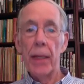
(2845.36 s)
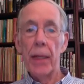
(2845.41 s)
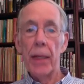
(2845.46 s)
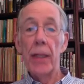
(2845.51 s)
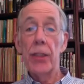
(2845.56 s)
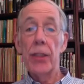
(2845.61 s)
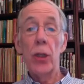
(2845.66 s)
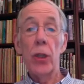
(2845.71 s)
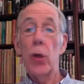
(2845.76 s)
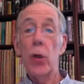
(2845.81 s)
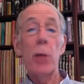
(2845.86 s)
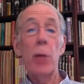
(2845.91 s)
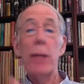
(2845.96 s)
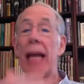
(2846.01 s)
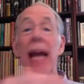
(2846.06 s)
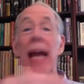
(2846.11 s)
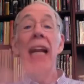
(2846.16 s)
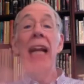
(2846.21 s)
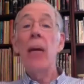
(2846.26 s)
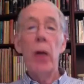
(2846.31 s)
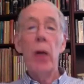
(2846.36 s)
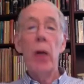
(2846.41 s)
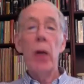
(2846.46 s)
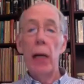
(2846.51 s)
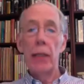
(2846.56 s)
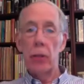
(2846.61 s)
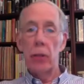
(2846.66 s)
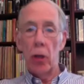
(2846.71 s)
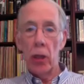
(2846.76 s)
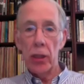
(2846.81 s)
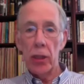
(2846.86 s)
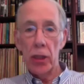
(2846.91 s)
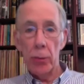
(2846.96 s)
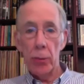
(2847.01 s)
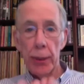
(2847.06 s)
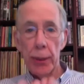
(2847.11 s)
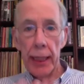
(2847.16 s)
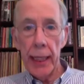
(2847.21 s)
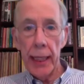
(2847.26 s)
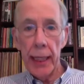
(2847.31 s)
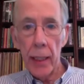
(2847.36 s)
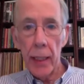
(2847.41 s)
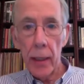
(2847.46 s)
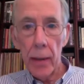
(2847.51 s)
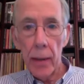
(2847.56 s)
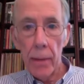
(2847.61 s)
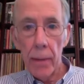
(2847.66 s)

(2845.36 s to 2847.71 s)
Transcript: So it could be anywhere as long as it was there.